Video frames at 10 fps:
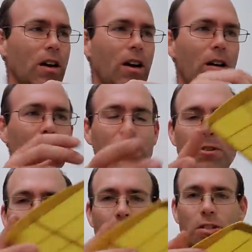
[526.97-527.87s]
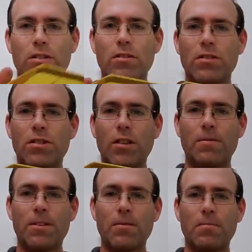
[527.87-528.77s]
Um, but just
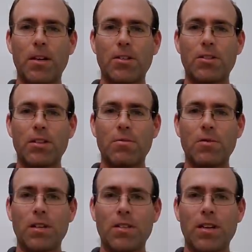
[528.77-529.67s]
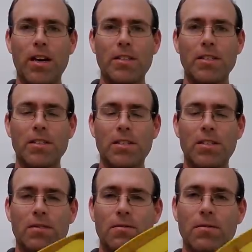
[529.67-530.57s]
stuff to make sure that wing's nice and
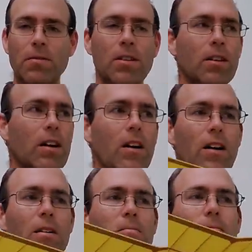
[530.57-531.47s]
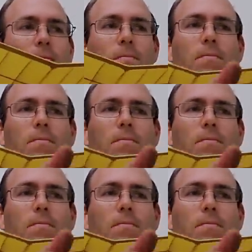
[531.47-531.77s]
stiff. Um,